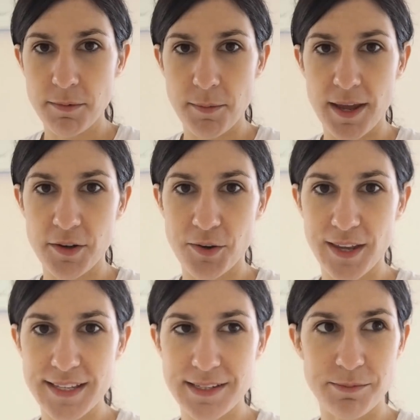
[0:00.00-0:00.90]
might go and
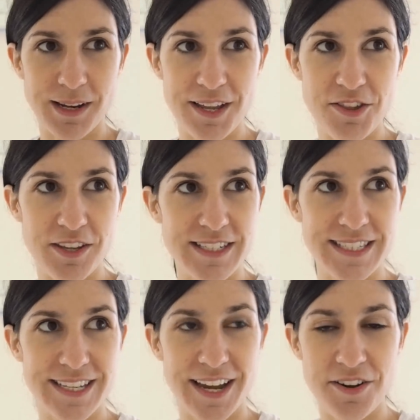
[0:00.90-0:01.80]
get some lunch
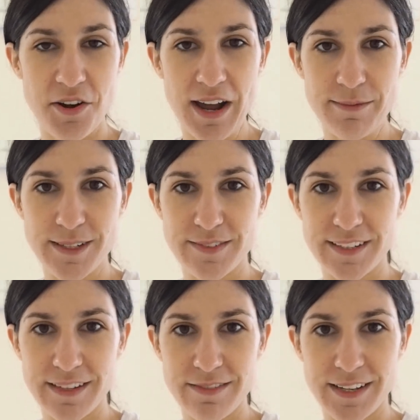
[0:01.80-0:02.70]
because I know I'm
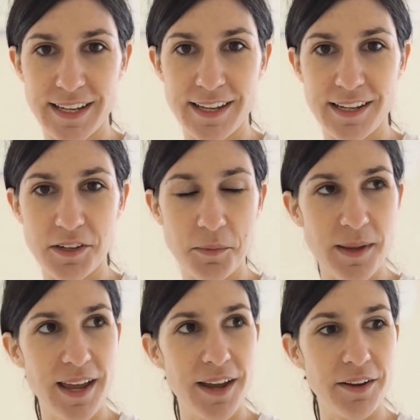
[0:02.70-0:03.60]
definitely feeling a little
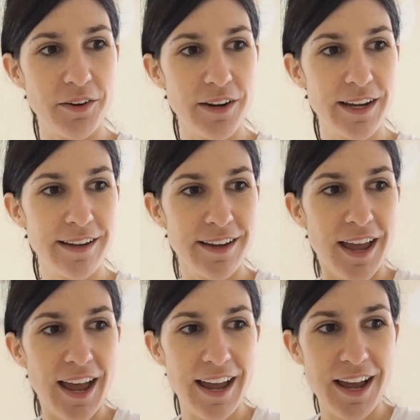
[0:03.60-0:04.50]
bit hungry.
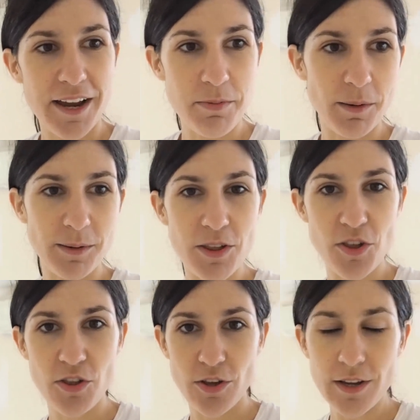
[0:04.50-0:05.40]
Uh, I probably
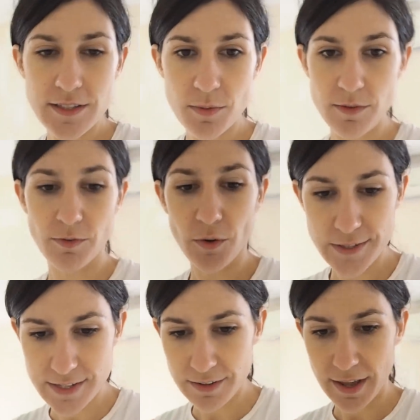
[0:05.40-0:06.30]
should show you guys what the
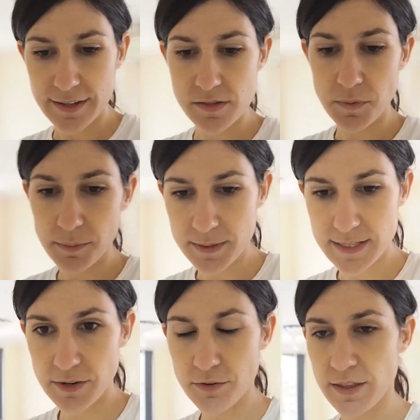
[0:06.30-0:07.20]
floors look like as well because
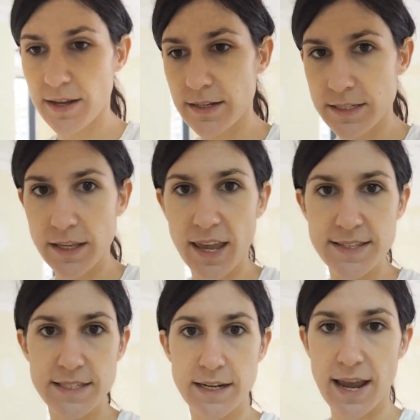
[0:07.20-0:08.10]
I don't think I did
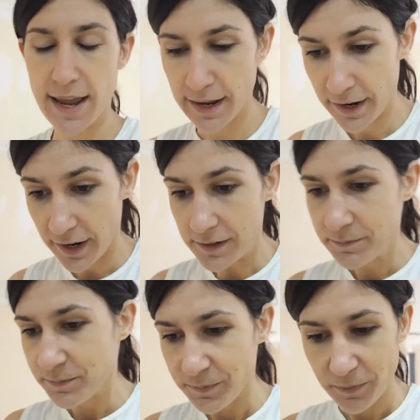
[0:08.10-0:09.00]
yesterday.
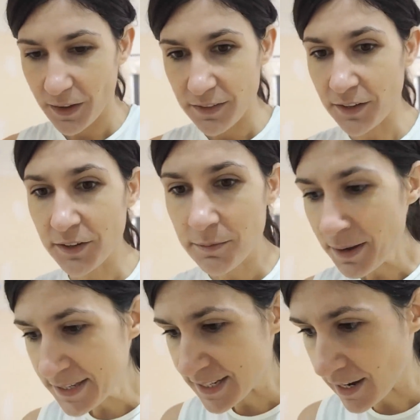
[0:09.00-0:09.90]
They look
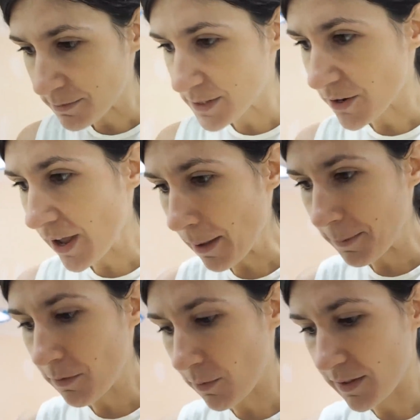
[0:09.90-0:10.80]
amazing. I'm so
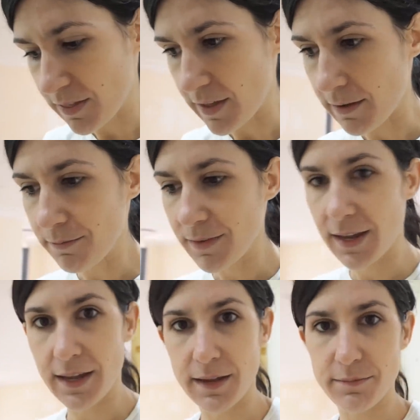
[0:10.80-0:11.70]
happy with them.
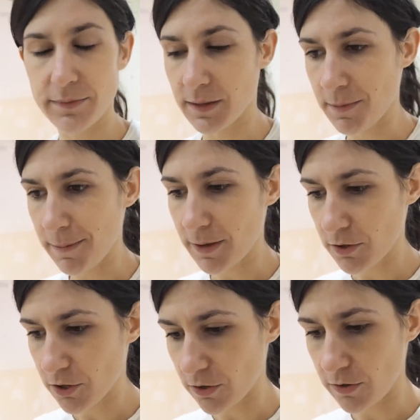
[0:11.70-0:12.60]
Um, maybe
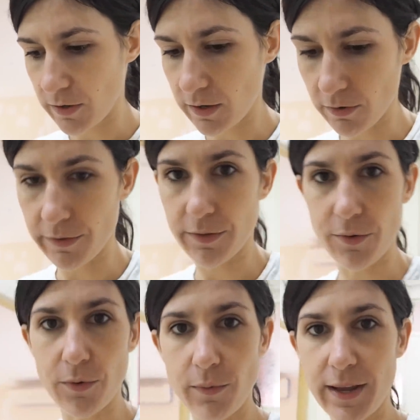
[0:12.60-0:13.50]
I'll show you here in the
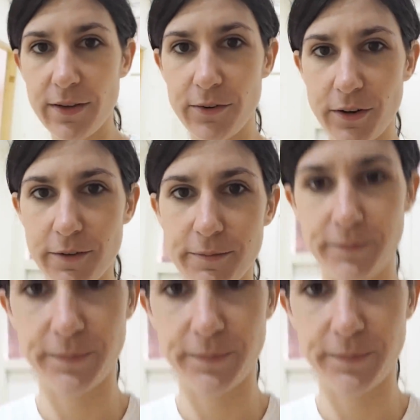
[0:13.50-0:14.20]
hallway. Hold on.